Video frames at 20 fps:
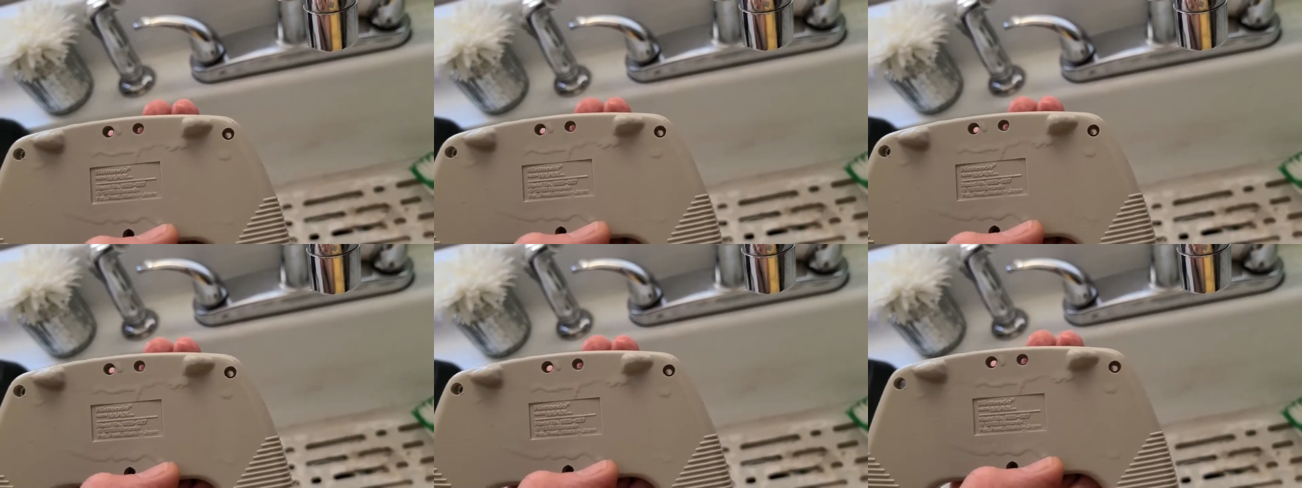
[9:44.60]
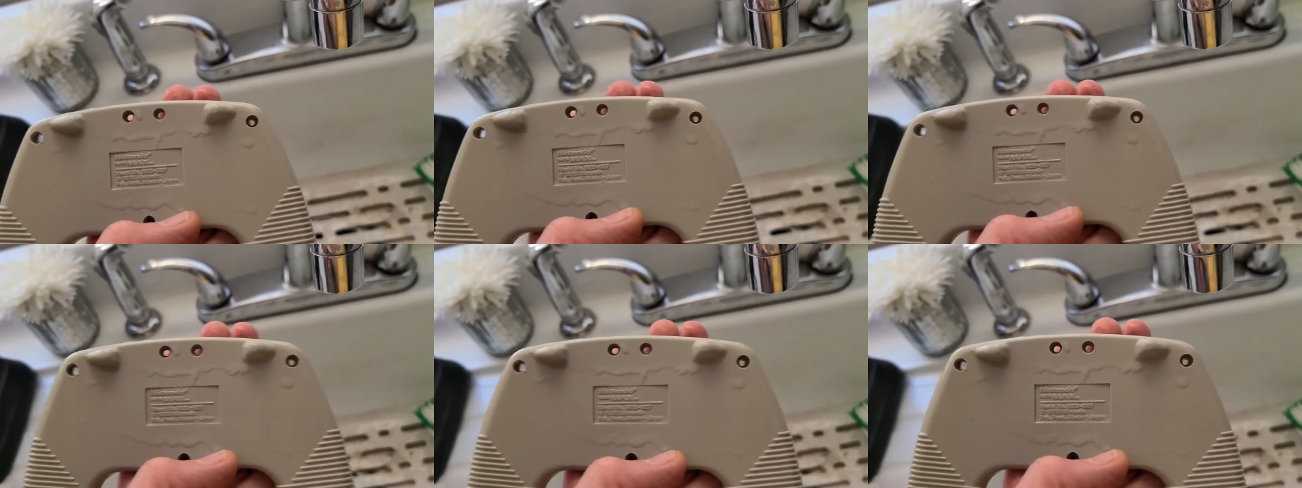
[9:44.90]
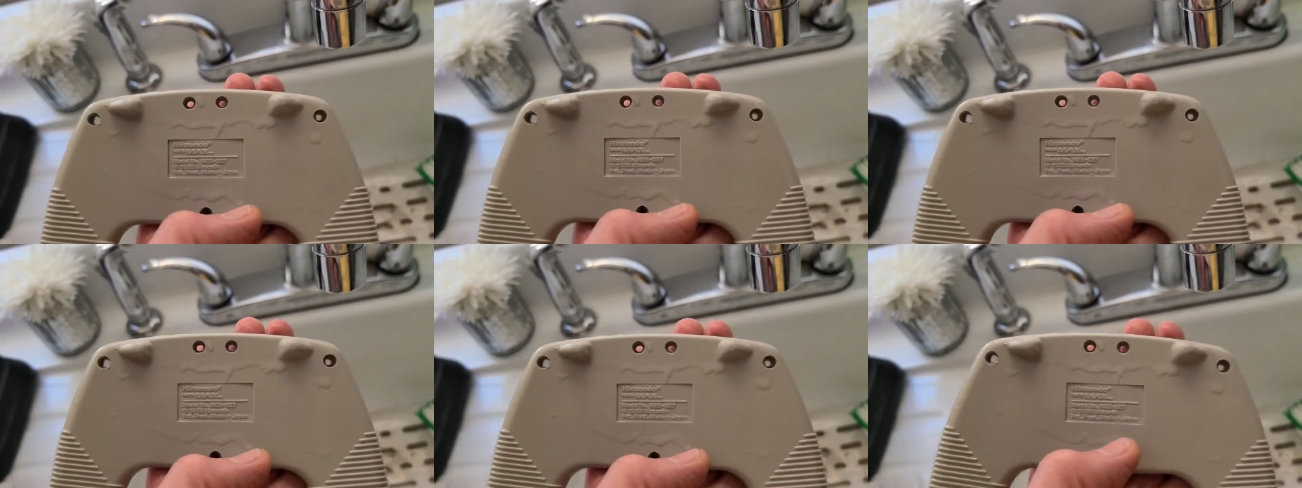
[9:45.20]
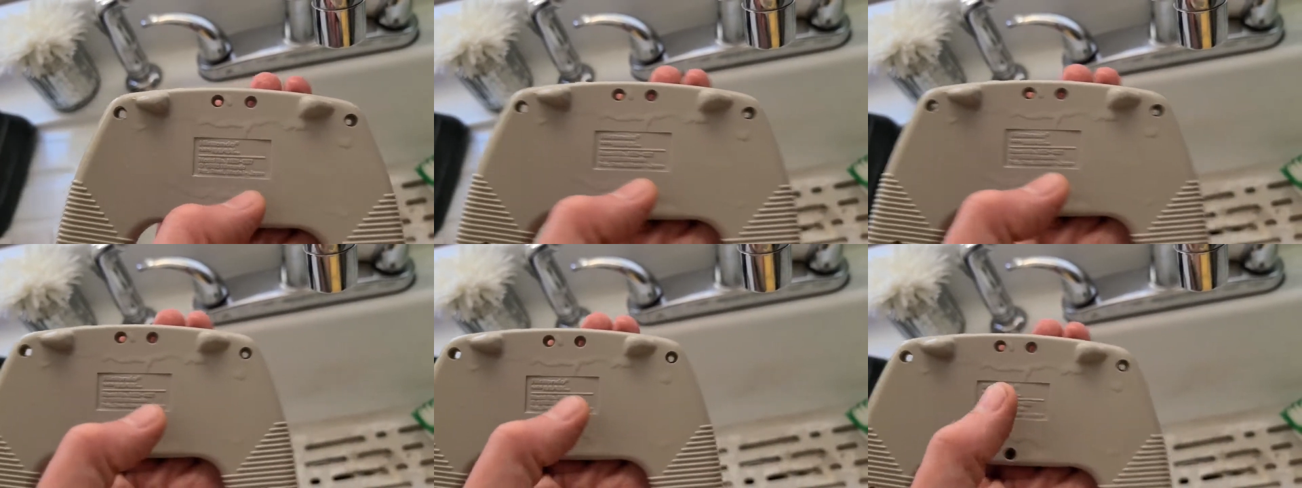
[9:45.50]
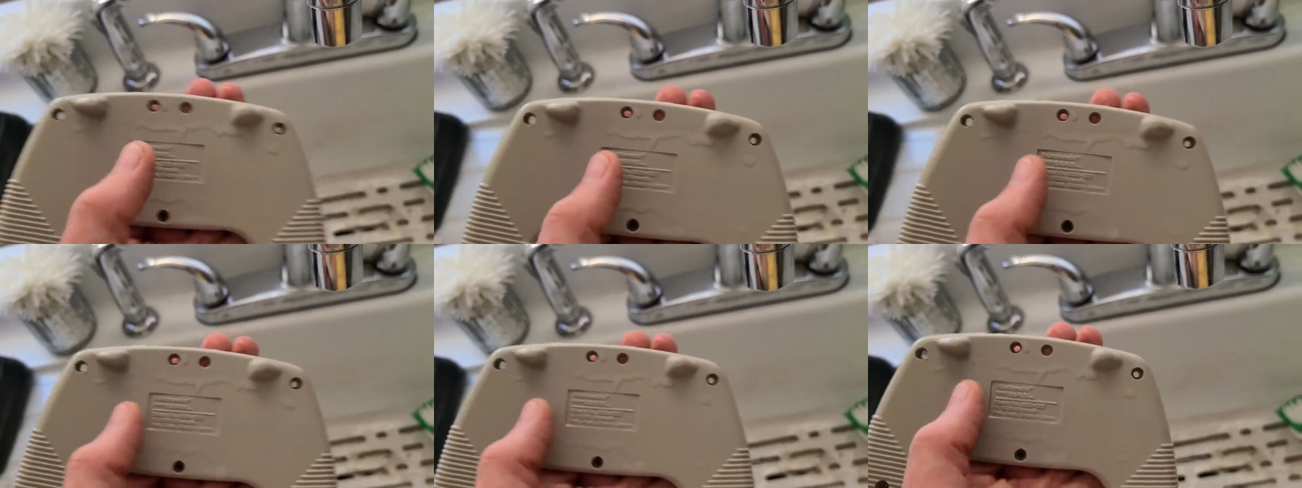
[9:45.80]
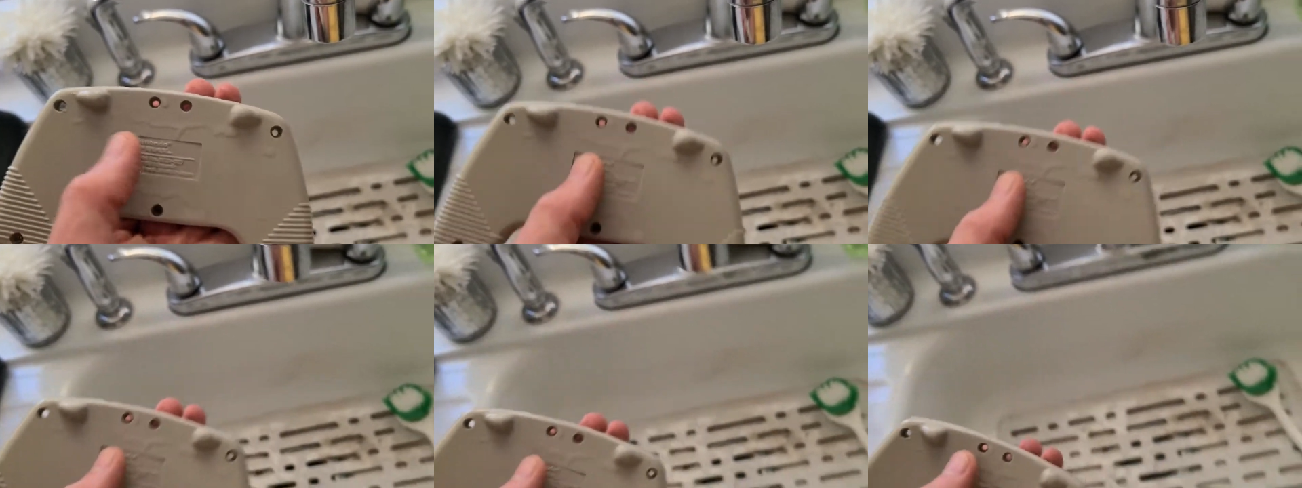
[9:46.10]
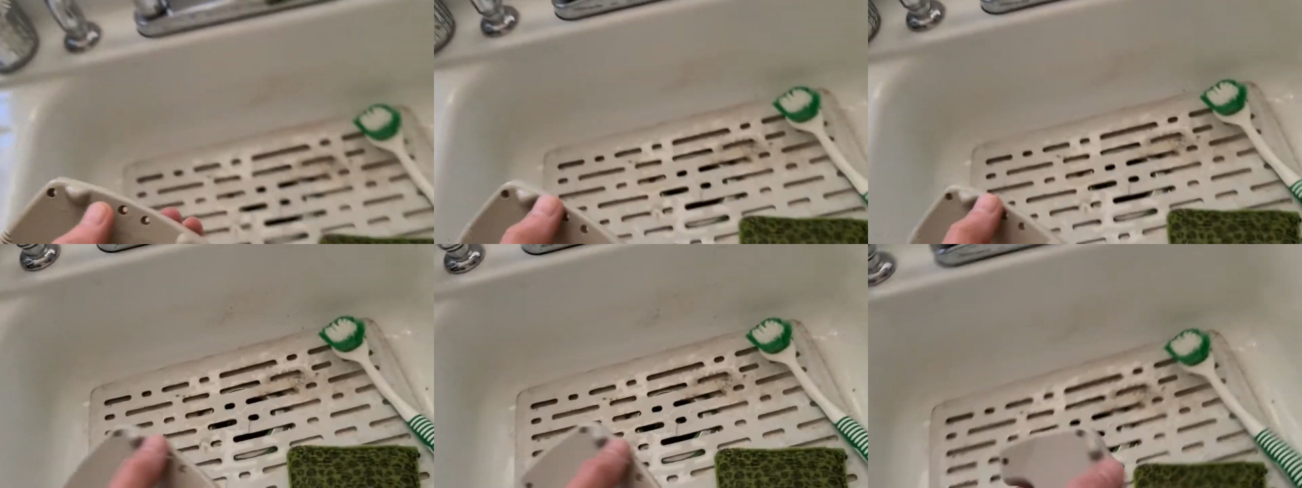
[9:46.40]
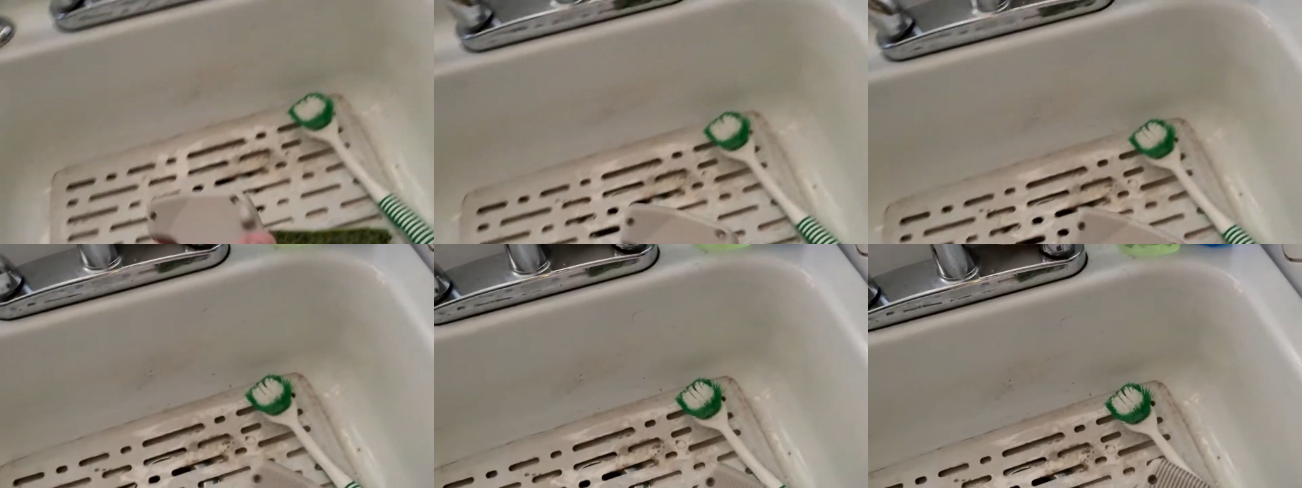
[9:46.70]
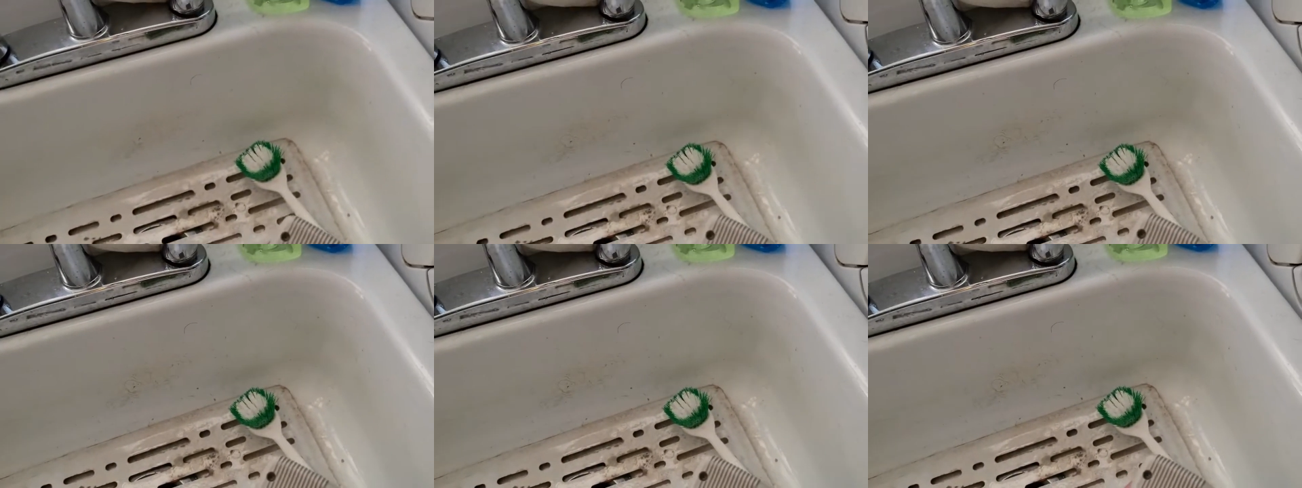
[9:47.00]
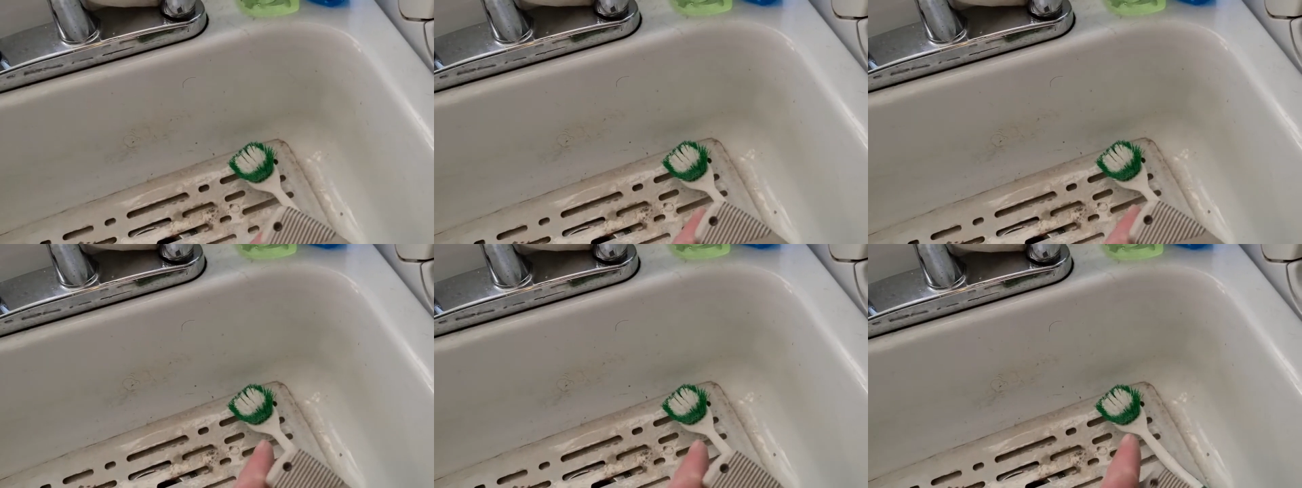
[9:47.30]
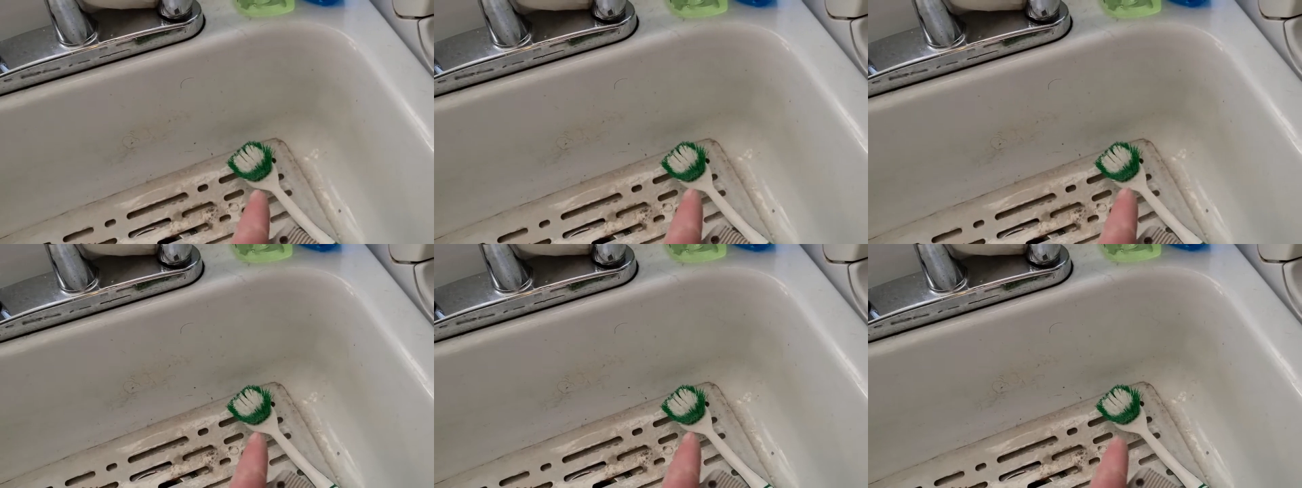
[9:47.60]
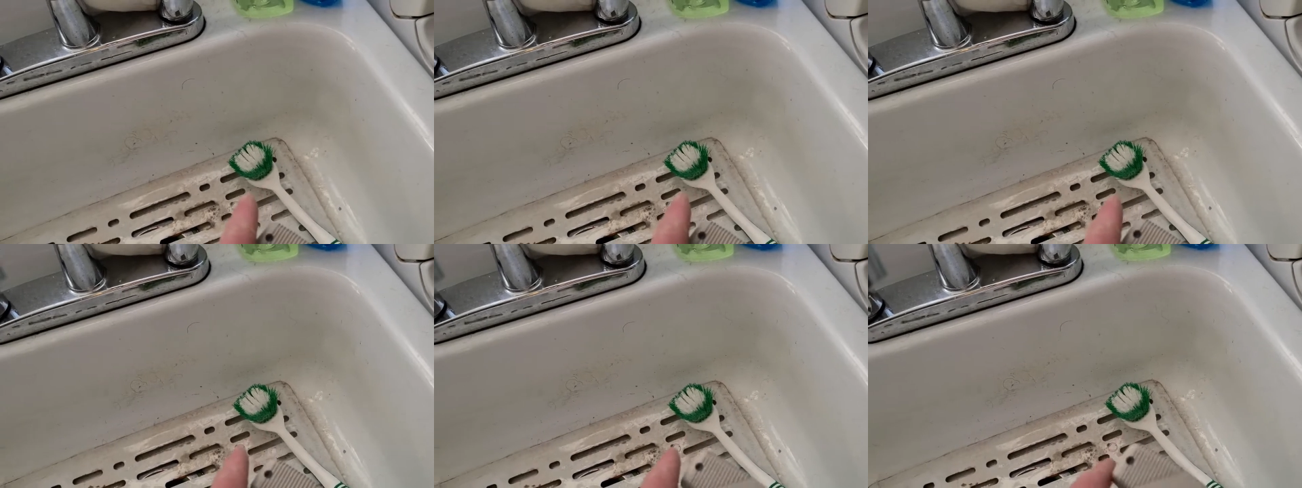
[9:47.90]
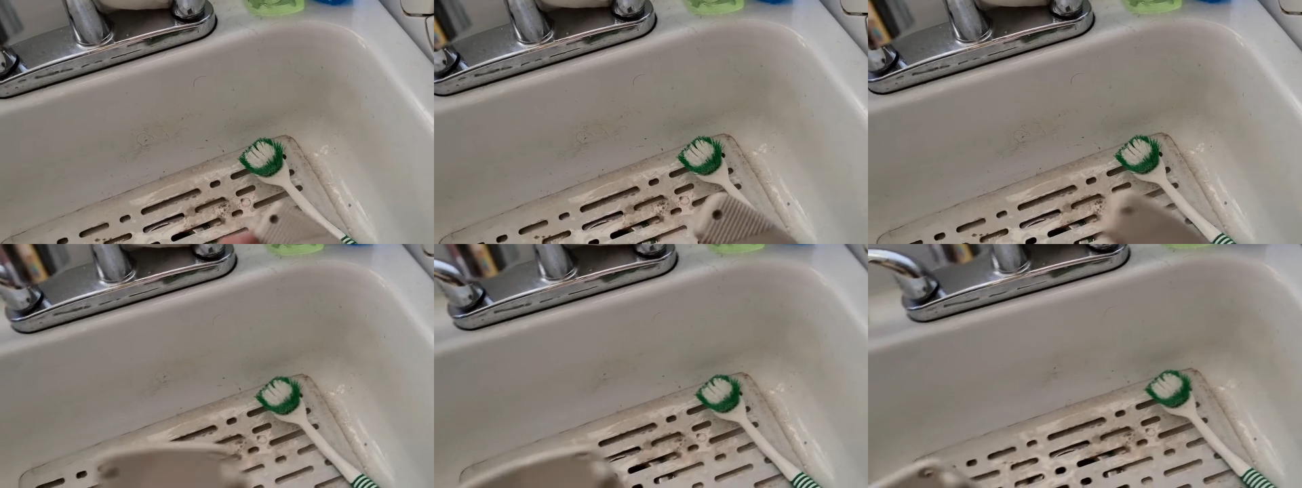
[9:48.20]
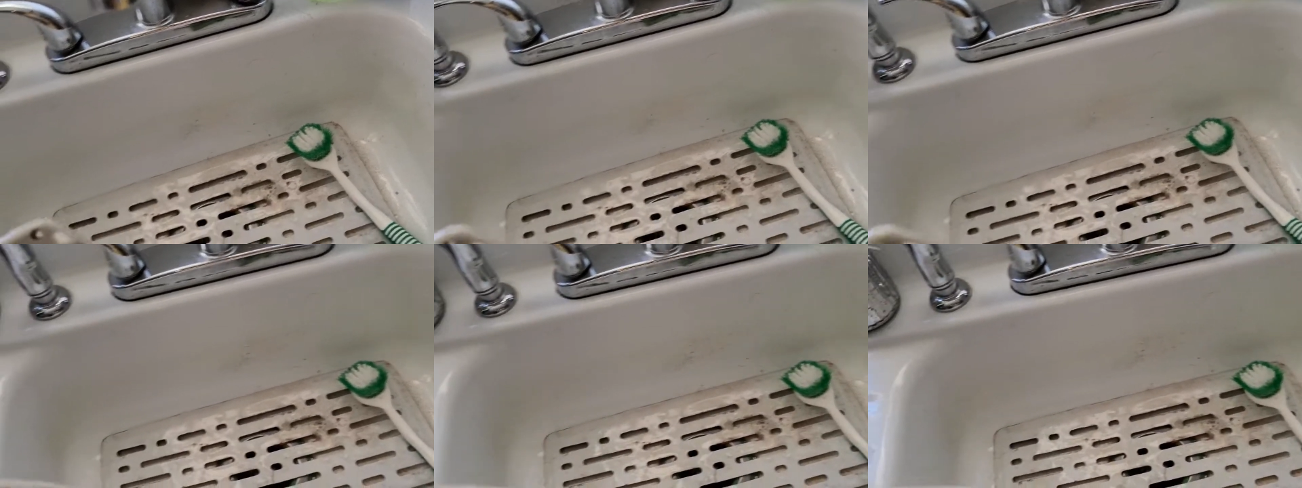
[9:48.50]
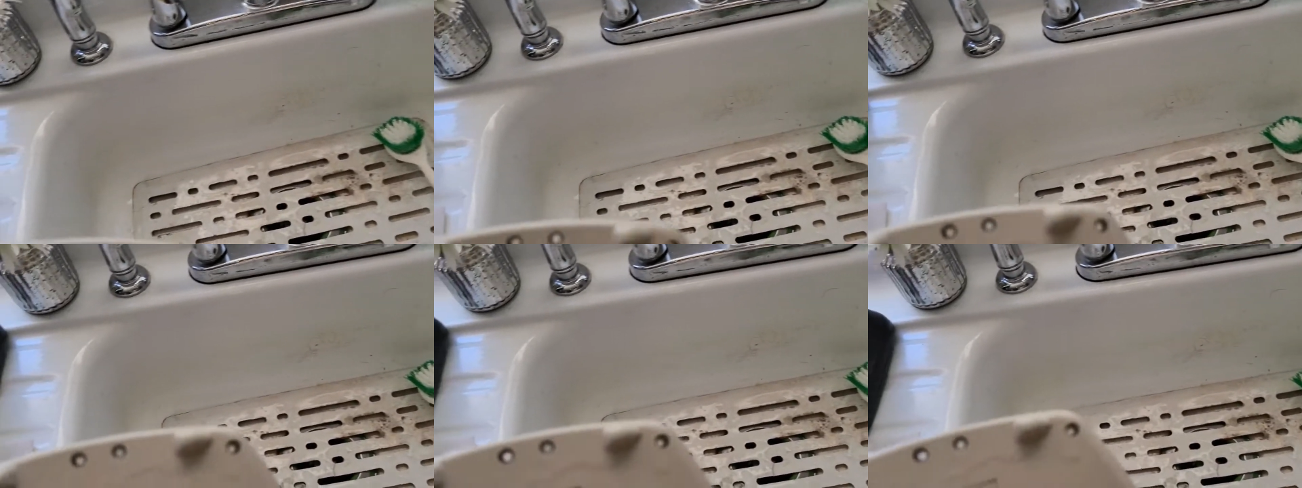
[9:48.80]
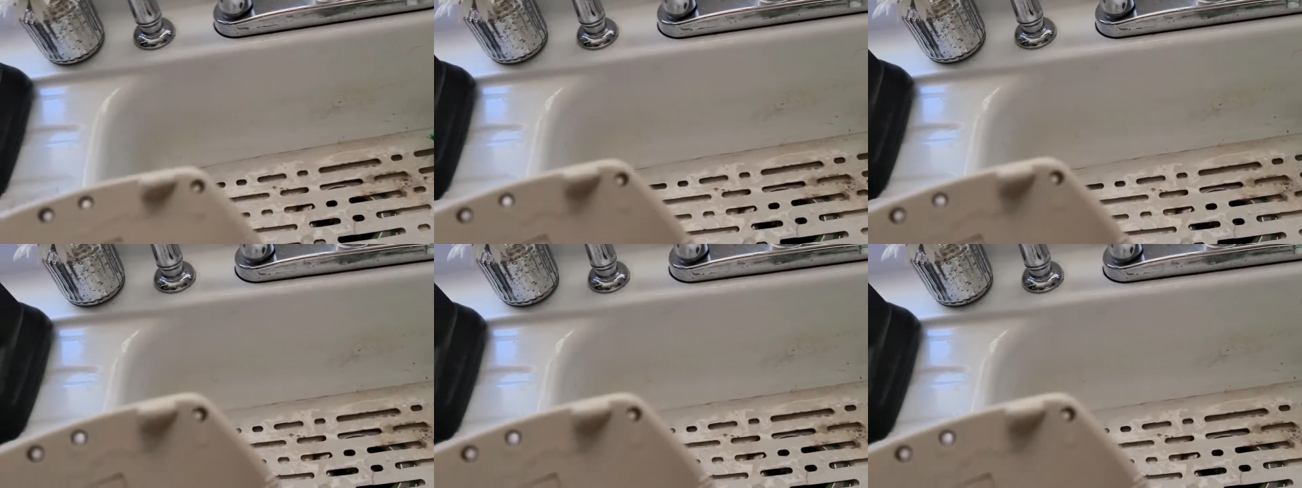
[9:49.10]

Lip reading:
(no speaker visible)